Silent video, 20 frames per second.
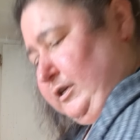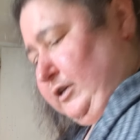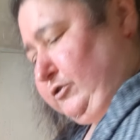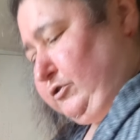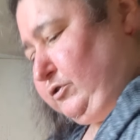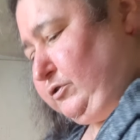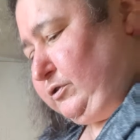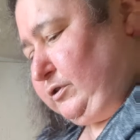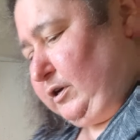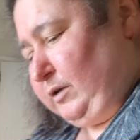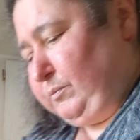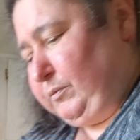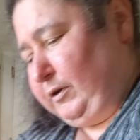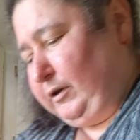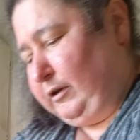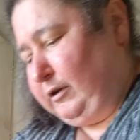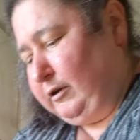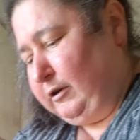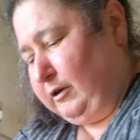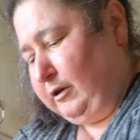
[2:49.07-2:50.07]
niece is going to
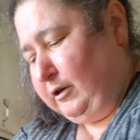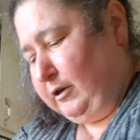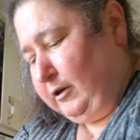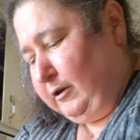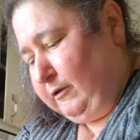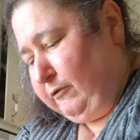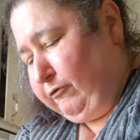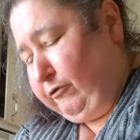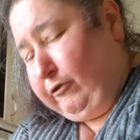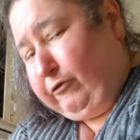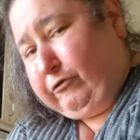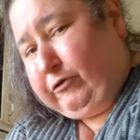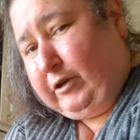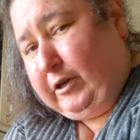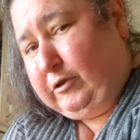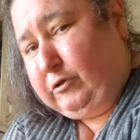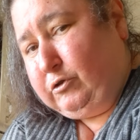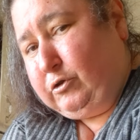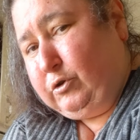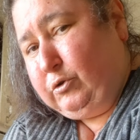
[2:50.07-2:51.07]
be
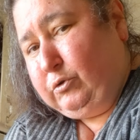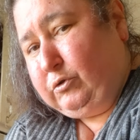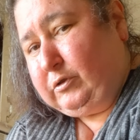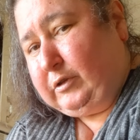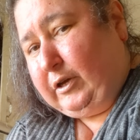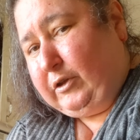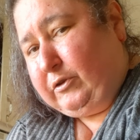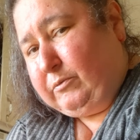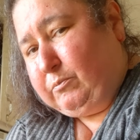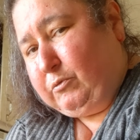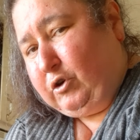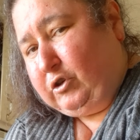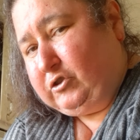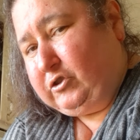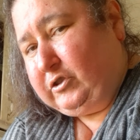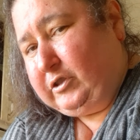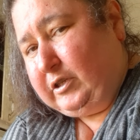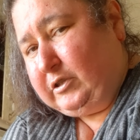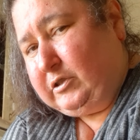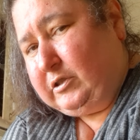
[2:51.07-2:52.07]
15 Tuesday, the March
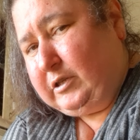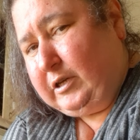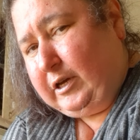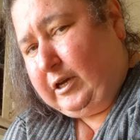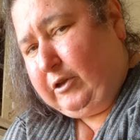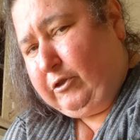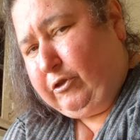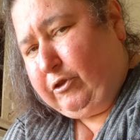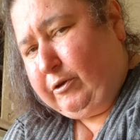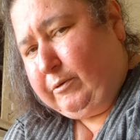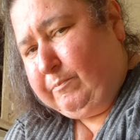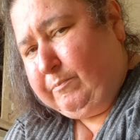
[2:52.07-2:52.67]
16th.